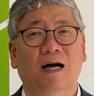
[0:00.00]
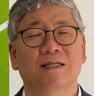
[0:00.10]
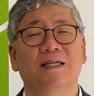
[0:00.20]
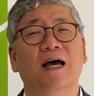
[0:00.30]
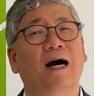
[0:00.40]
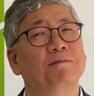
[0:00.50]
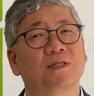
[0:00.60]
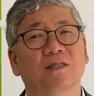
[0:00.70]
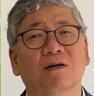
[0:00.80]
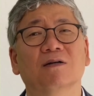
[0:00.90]
I say,
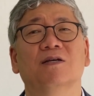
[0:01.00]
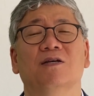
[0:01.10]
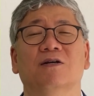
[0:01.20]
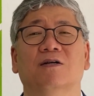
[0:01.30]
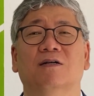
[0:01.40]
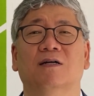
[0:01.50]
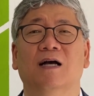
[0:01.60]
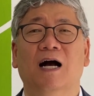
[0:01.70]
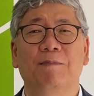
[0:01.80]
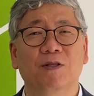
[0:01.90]
I'm stuck
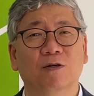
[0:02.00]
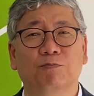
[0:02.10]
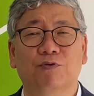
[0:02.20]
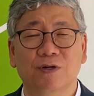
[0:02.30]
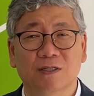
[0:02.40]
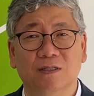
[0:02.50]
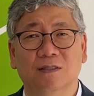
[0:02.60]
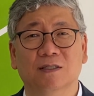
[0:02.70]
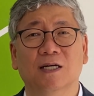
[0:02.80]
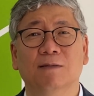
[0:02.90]
here. I'm in the
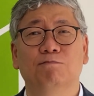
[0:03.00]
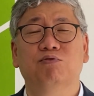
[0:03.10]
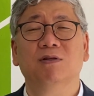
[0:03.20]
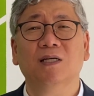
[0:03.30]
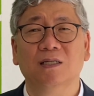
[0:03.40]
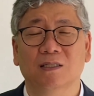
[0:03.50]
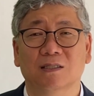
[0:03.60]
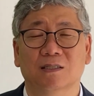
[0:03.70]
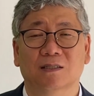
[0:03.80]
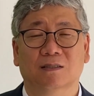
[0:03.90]
prison.
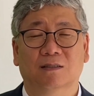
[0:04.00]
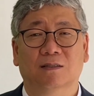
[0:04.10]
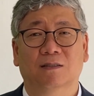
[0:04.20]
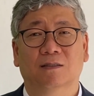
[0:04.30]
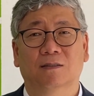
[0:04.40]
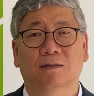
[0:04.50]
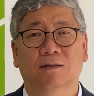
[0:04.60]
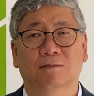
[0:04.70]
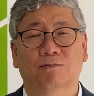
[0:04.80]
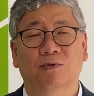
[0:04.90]
Please,
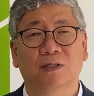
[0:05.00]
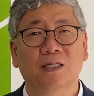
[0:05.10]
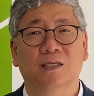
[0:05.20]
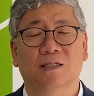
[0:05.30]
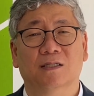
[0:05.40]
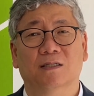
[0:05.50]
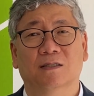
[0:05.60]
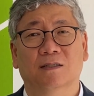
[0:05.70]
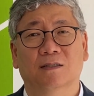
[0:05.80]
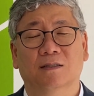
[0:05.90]

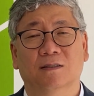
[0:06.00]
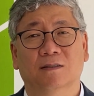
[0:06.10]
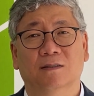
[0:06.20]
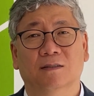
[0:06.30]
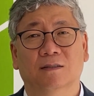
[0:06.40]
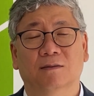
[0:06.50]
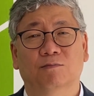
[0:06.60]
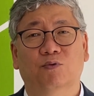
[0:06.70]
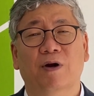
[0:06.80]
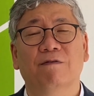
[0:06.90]
please
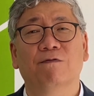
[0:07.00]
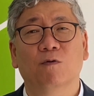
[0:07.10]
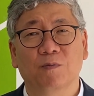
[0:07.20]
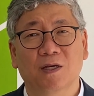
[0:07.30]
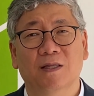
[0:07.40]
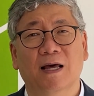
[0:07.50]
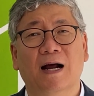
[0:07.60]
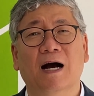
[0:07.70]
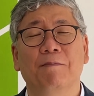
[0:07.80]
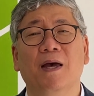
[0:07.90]
pray for me
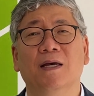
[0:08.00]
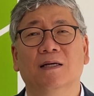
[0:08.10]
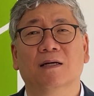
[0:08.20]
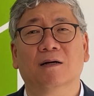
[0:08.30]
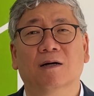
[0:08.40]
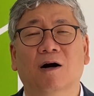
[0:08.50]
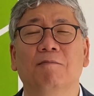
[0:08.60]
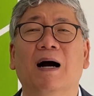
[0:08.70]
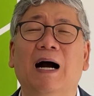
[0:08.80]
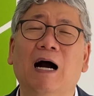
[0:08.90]
that I may
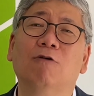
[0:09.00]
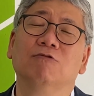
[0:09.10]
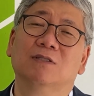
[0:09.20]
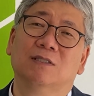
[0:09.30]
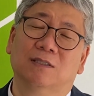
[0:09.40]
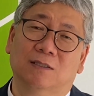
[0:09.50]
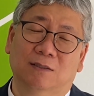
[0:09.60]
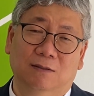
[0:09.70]
come out,